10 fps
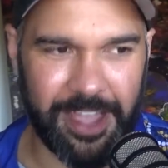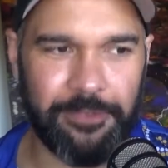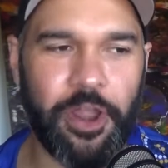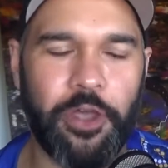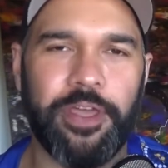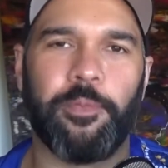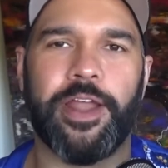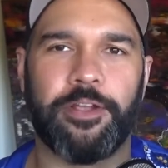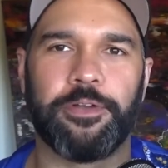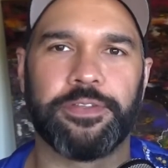I know that when I
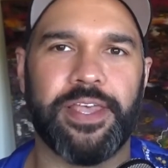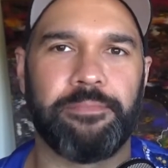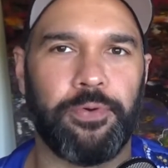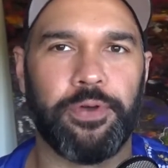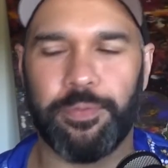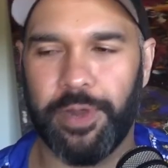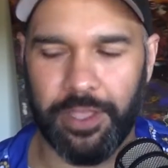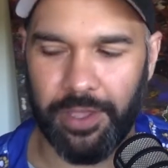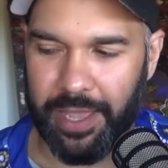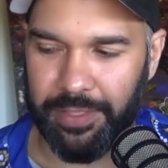cross that border, when I
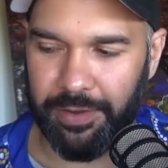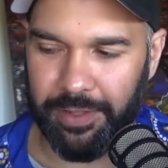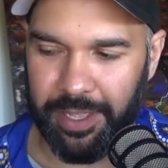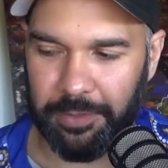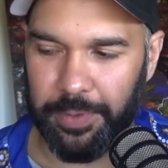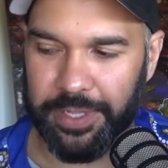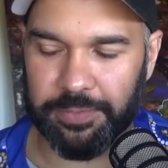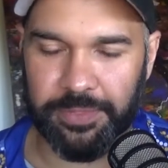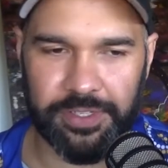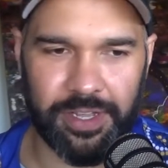go down there in a couple of weeks,
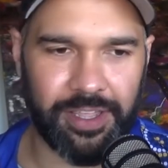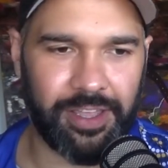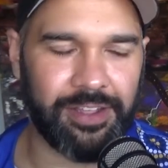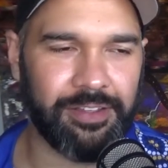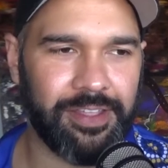I'm just going to kind of